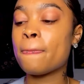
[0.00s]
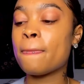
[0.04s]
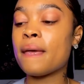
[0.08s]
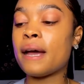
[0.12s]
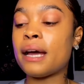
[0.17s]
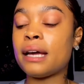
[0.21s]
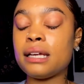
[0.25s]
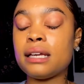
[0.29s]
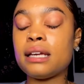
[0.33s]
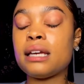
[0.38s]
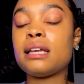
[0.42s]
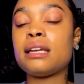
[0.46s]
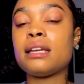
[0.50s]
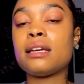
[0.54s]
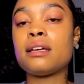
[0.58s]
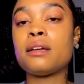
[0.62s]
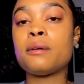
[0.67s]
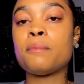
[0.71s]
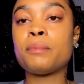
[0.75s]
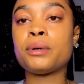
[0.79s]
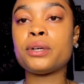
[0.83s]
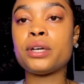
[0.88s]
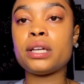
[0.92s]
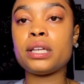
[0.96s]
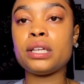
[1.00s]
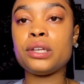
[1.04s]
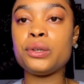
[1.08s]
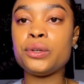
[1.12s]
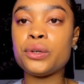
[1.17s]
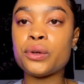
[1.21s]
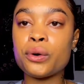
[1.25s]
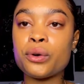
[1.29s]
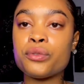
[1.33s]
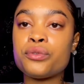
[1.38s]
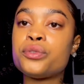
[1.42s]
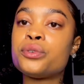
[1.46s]
I get it, but you
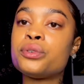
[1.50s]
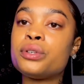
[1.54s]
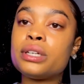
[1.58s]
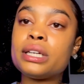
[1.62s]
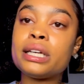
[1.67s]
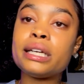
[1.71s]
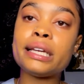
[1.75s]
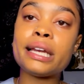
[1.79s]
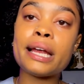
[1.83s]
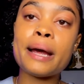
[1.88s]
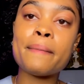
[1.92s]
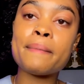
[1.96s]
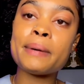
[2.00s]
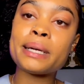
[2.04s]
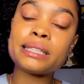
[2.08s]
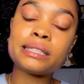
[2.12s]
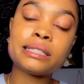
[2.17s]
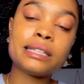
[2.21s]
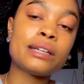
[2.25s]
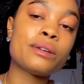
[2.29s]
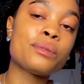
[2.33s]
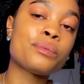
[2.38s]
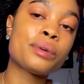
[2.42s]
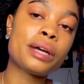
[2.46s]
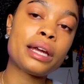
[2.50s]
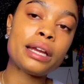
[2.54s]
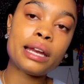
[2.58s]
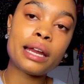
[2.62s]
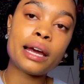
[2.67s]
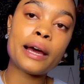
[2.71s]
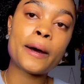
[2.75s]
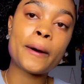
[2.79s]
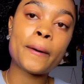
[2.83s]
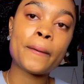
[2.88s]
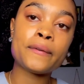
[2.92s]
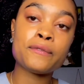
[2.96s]
know, if you're looking at my skin right
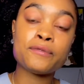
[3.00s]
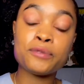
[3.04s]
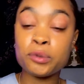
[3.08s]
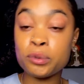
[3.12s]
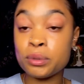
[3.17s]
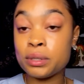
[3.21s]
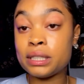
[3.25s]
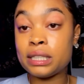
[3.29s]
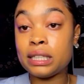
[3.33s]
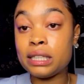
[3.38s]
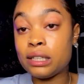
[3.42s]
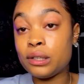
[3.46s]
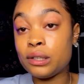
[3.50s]
now, if you see,